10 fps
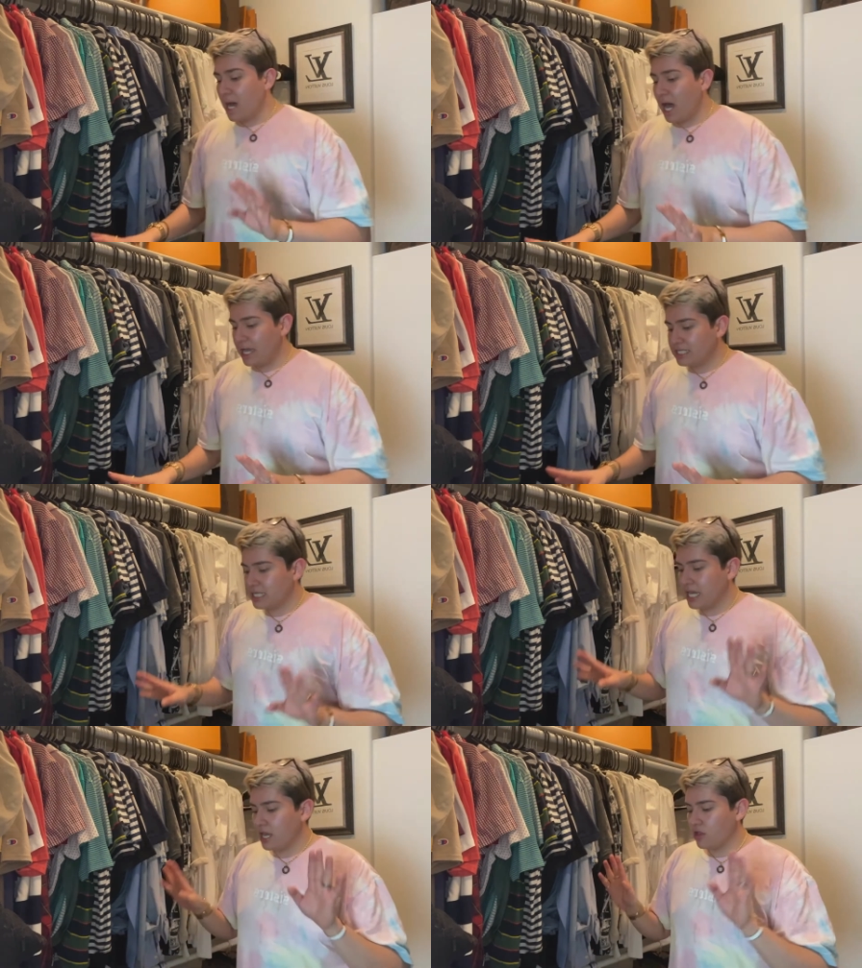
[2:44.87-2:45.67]

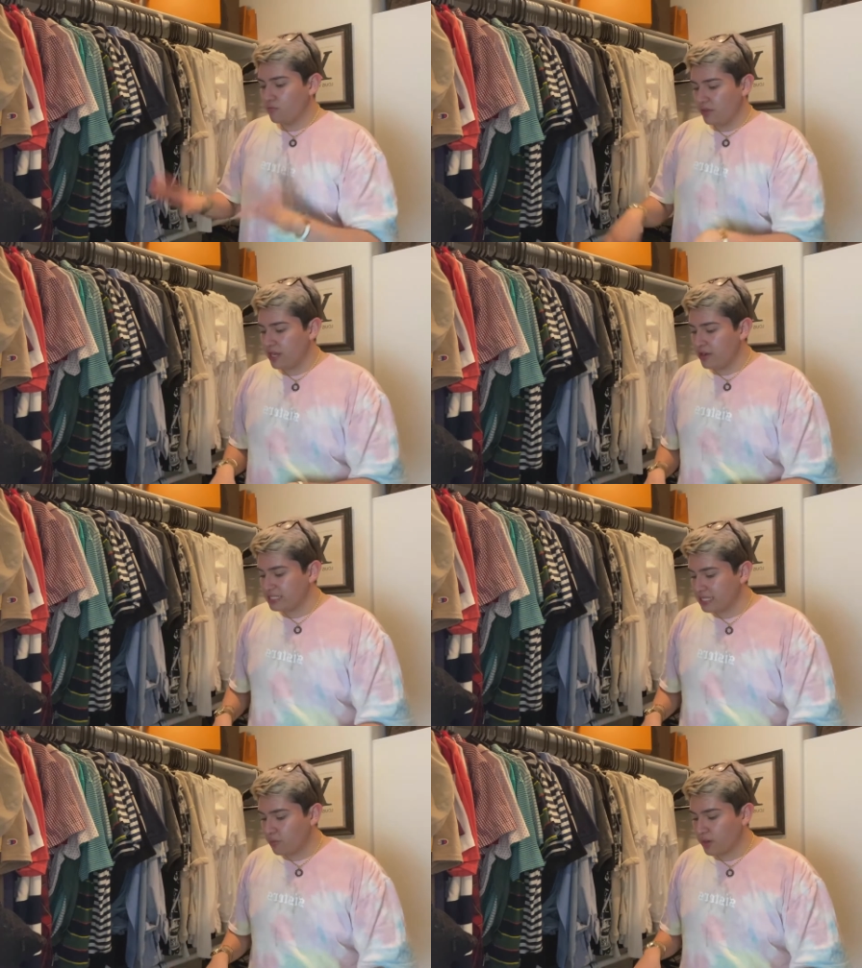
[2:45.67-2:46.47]
But here
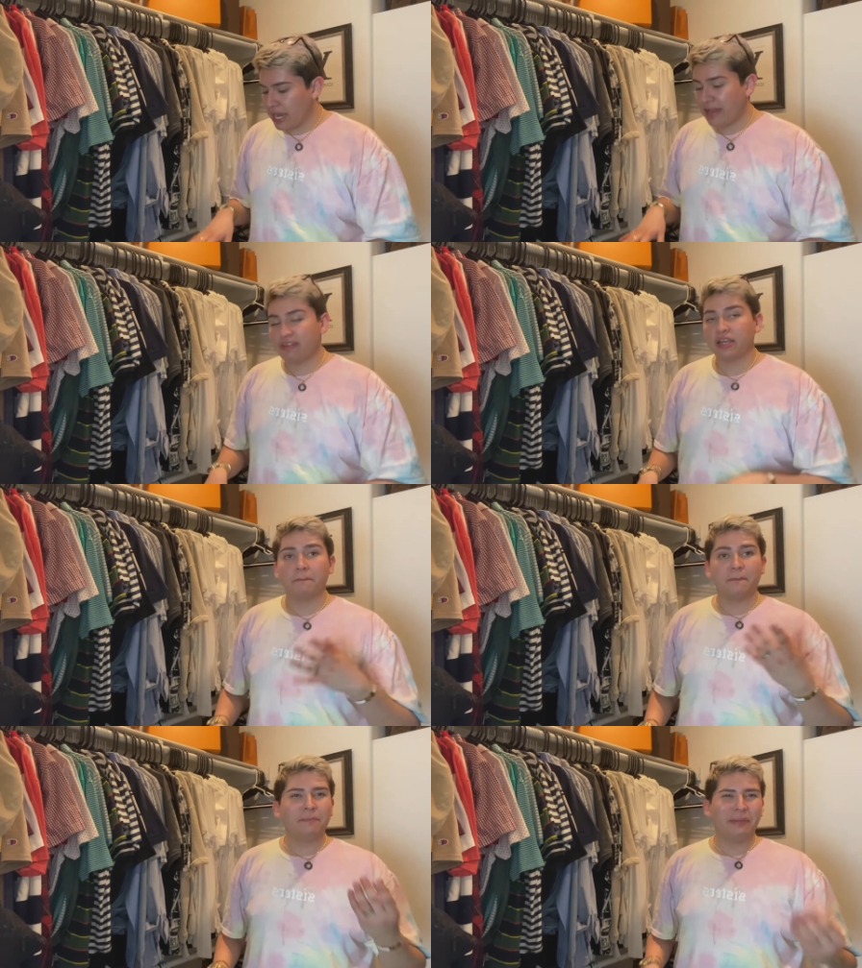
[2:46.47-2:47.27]
is like where I have like
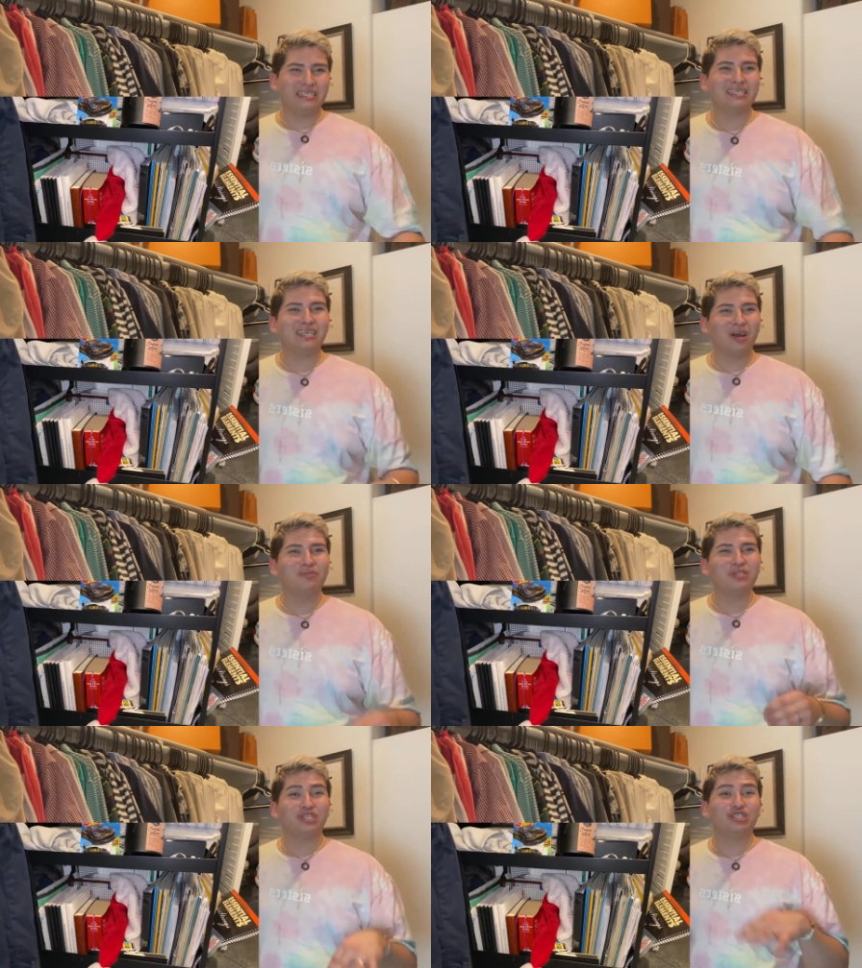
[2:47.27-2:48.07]
basically
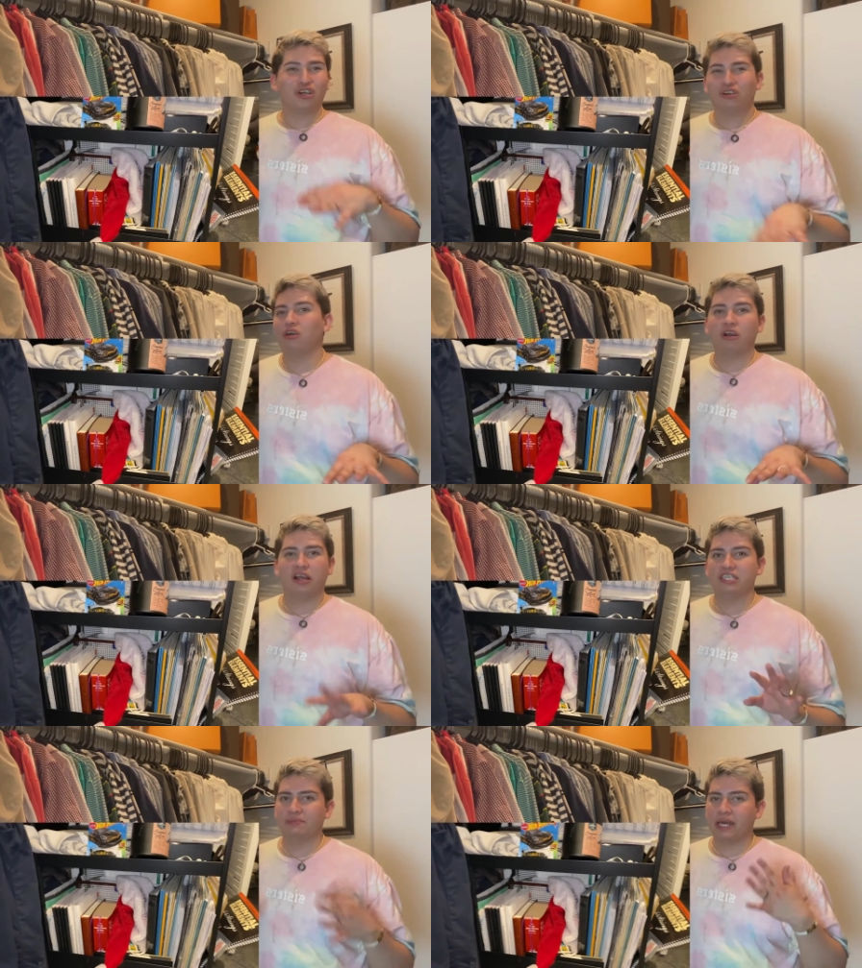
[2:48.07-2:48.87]
almost like a junk cart,
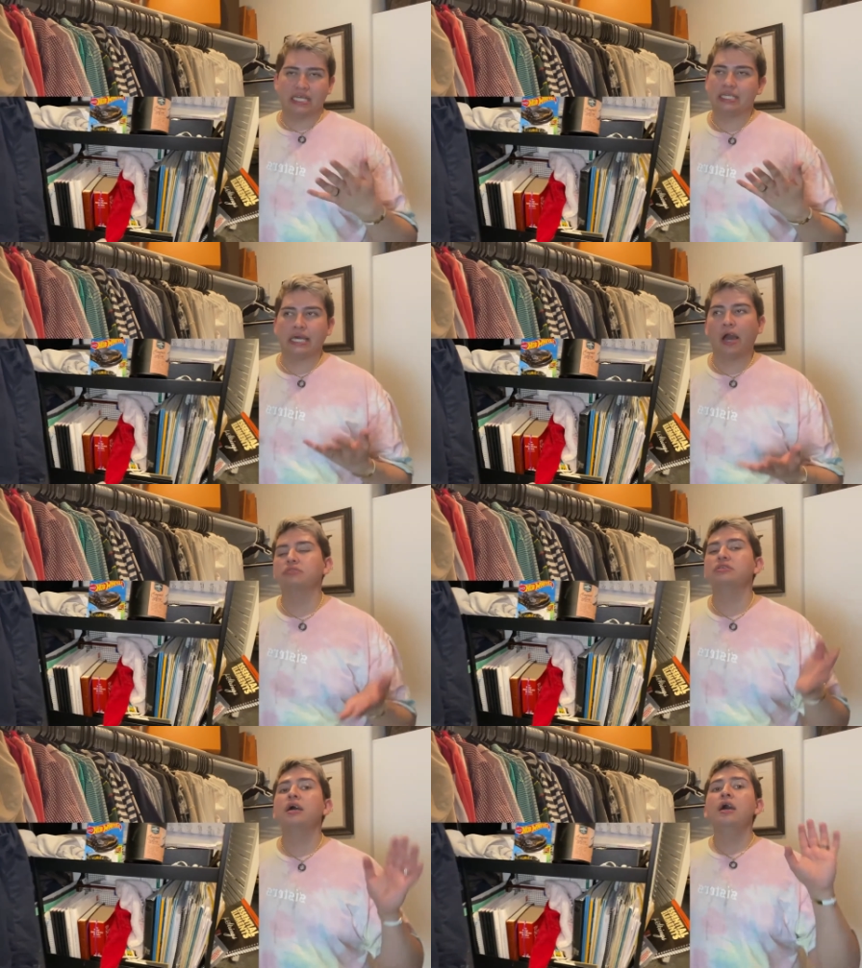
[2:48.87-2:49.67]
as bad as that
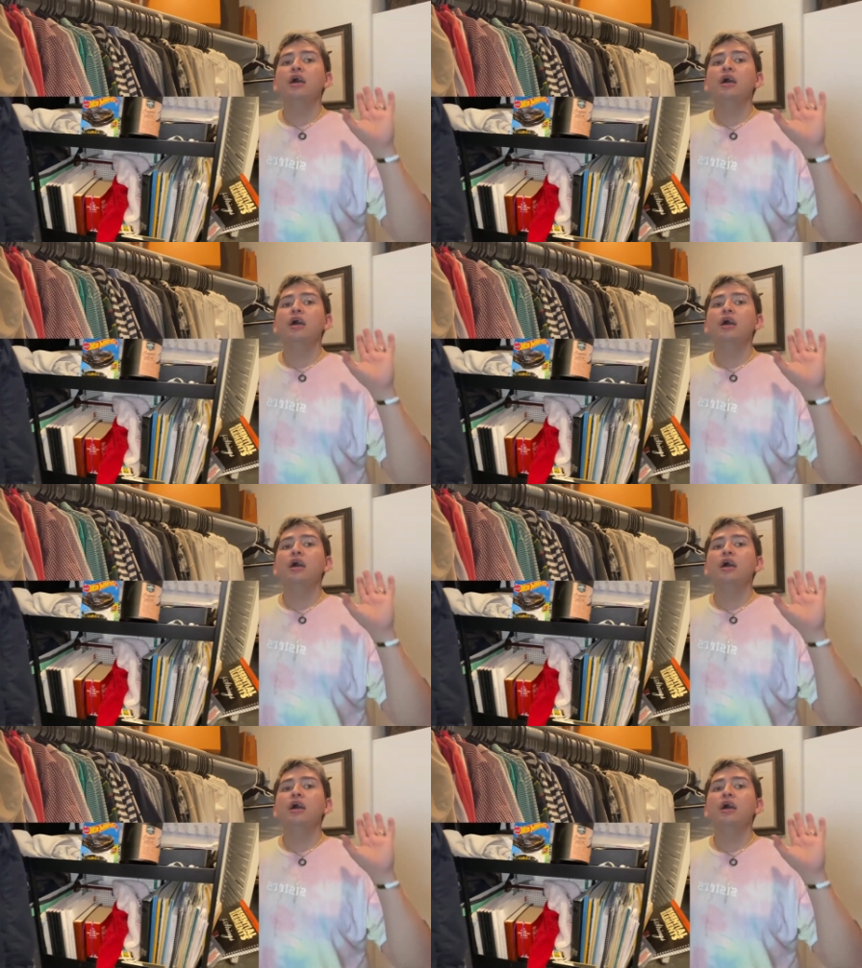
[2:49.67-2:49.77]
sounds.